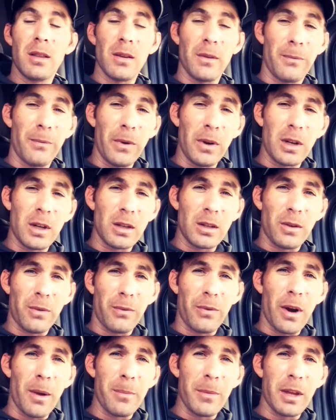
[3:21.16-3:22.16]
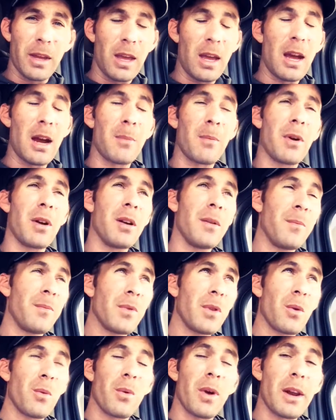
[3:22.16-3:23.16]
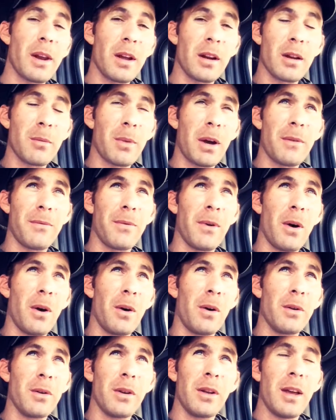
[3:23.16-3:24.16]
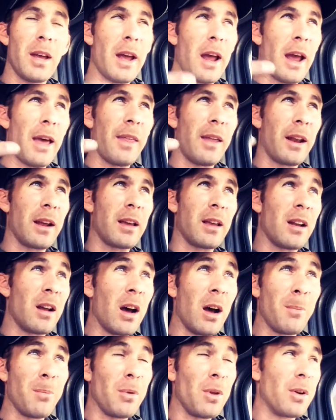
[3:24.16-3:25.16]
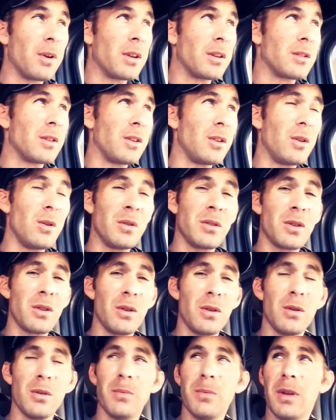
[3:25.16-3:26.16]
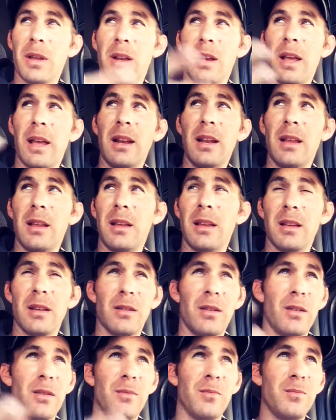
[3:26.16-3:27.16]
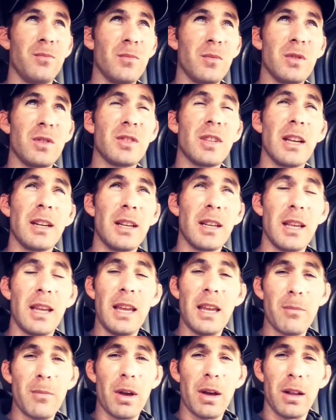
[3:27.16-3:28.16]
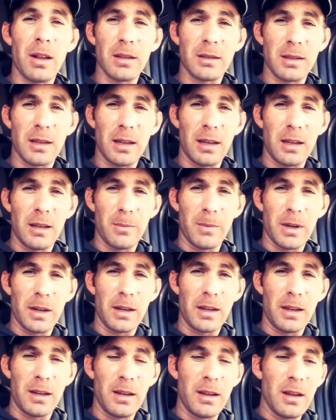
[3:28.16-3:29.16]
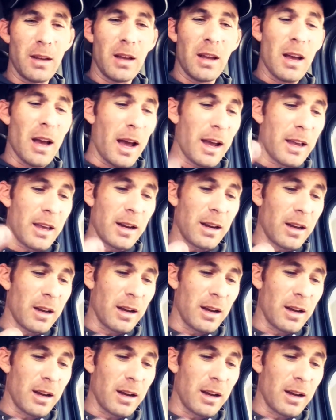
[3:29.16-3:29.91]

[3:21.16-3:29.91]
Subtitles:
the footage from the camera right onto my phone, and then I can upload it to YouTube and or send it, email it to anybody. I